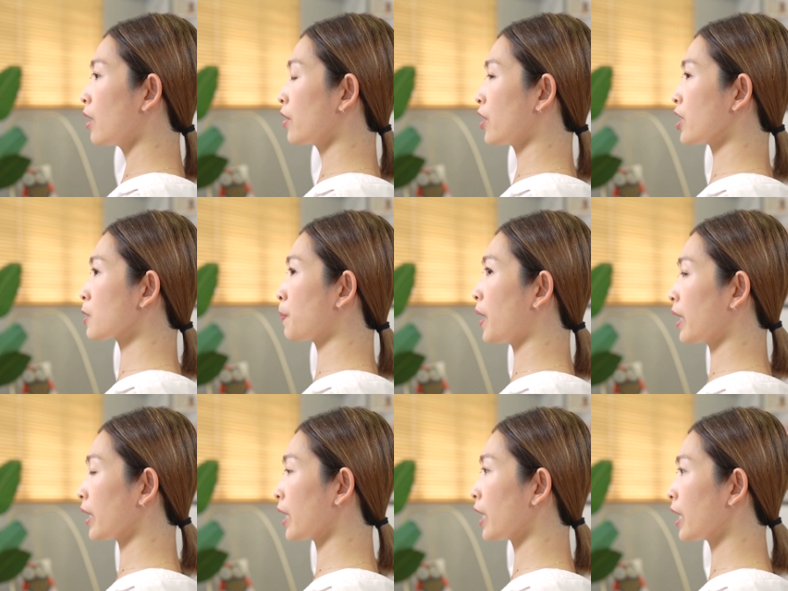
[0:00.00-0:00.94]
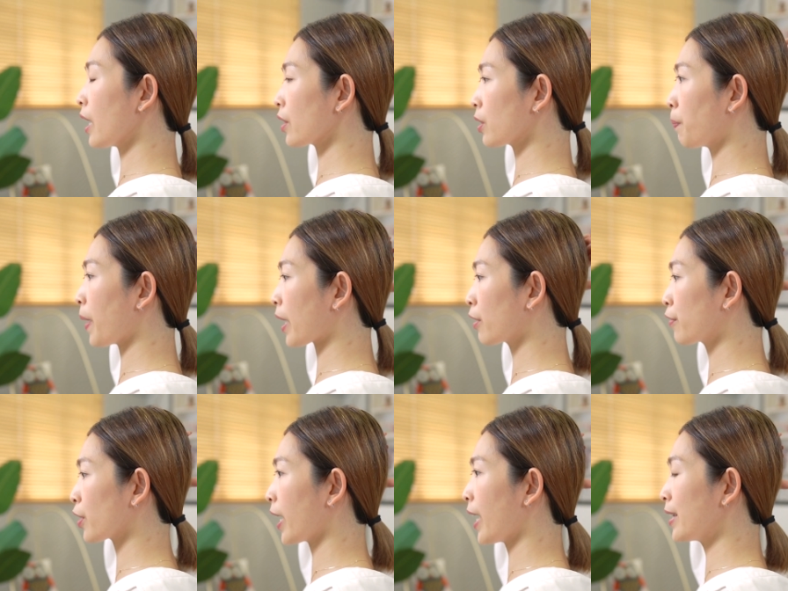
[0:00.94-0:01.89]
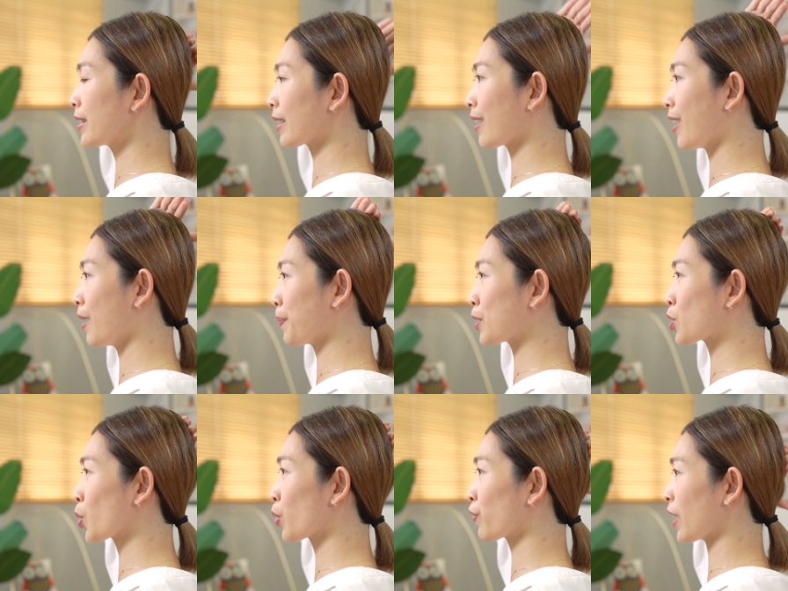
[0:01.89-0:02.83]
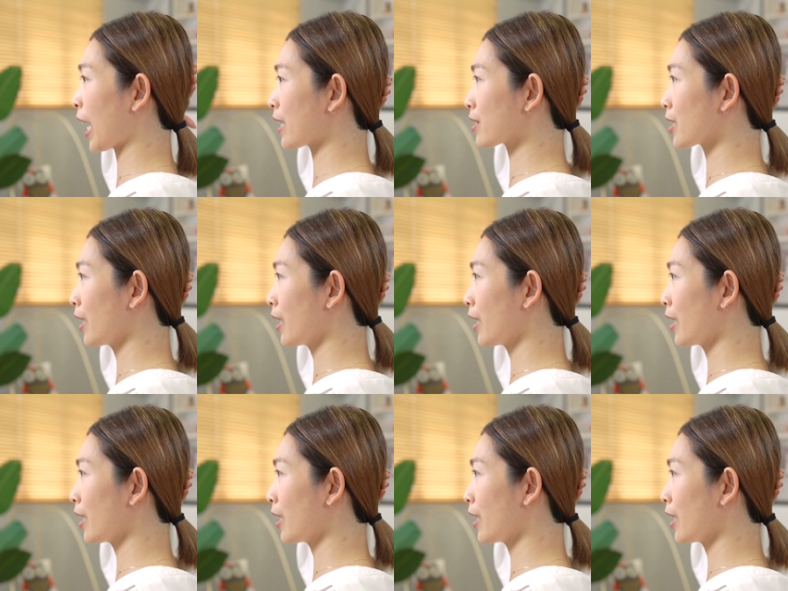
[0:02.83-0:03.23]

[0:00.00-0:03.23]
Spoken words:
This part here at the back of your head can't be too flat.